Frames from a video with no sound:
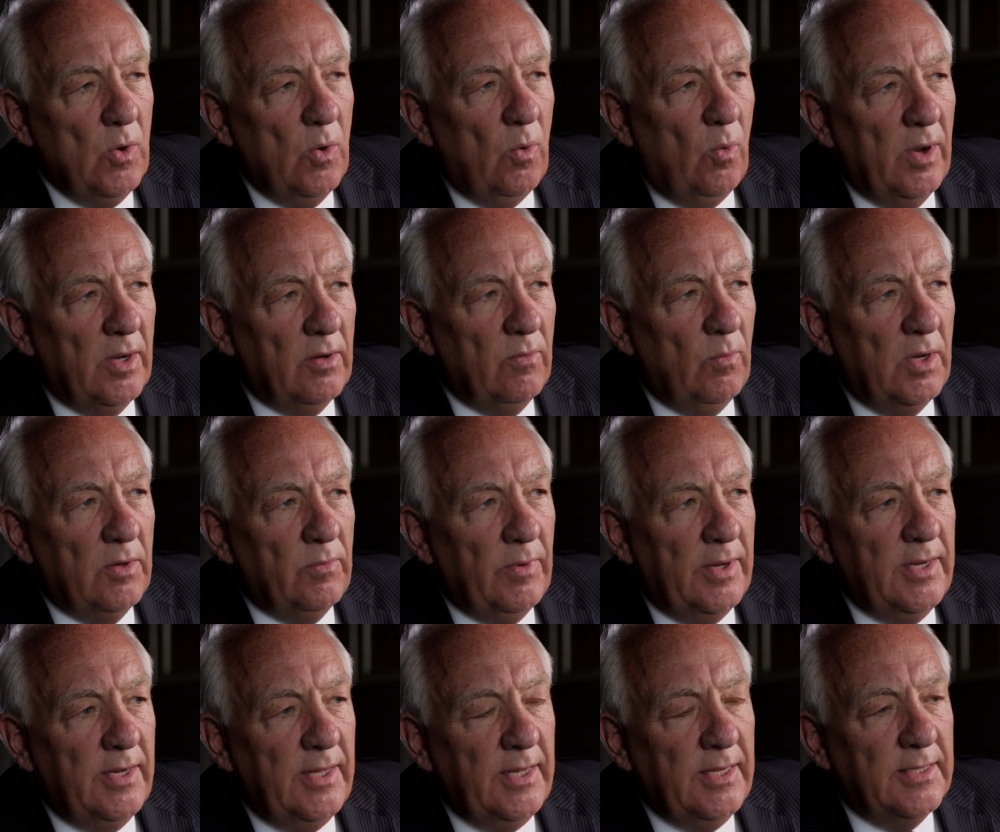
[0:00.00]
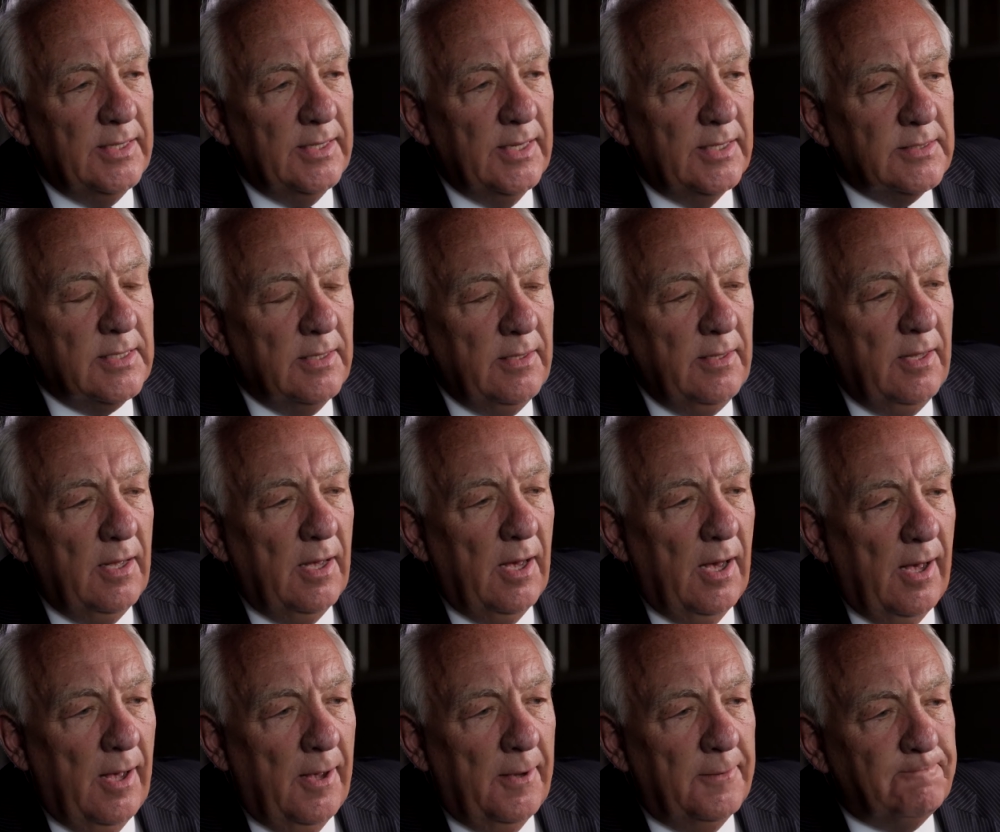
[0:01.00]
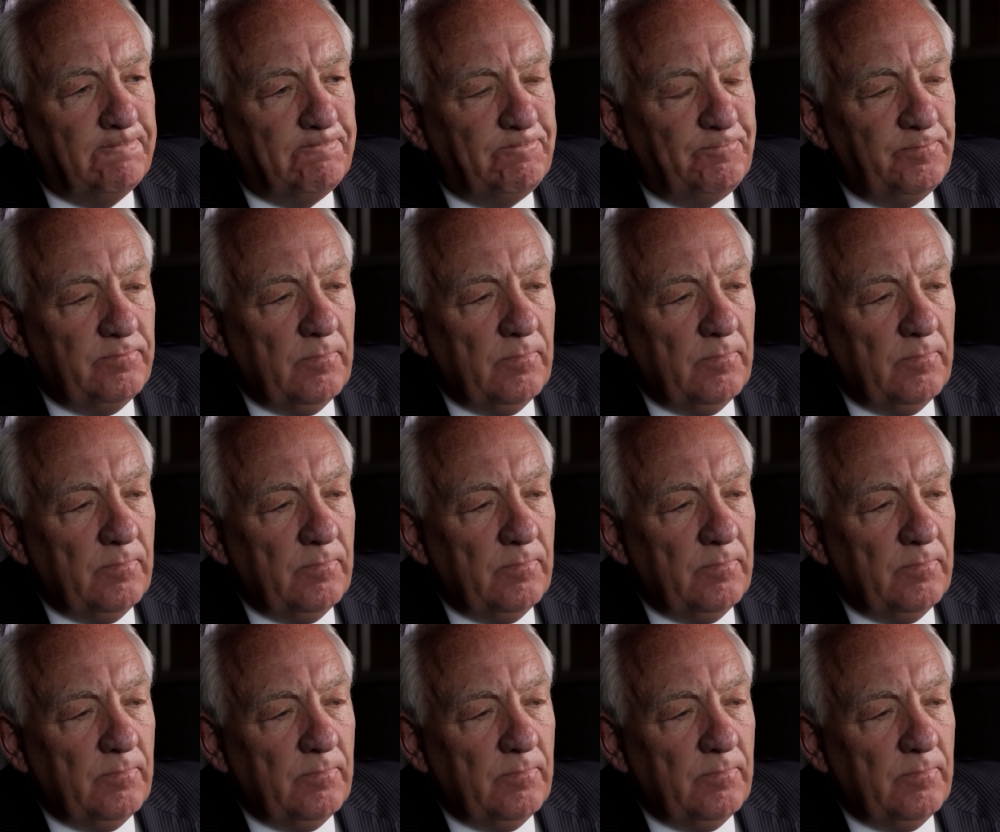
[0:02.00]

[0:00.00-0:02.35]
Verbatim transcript: when, when we needed it. Um,